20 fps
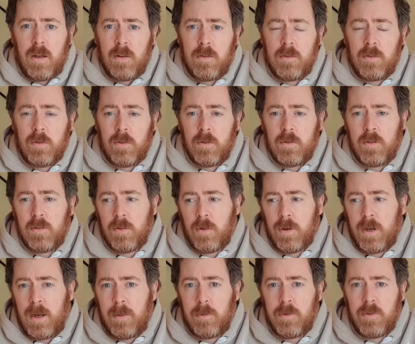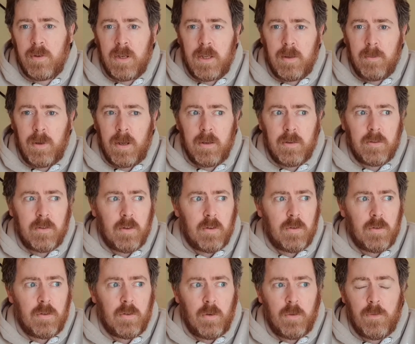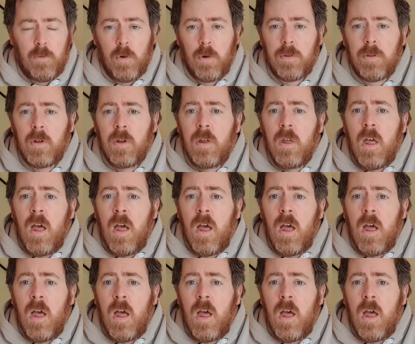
searches on Amazon, eBay and so forth.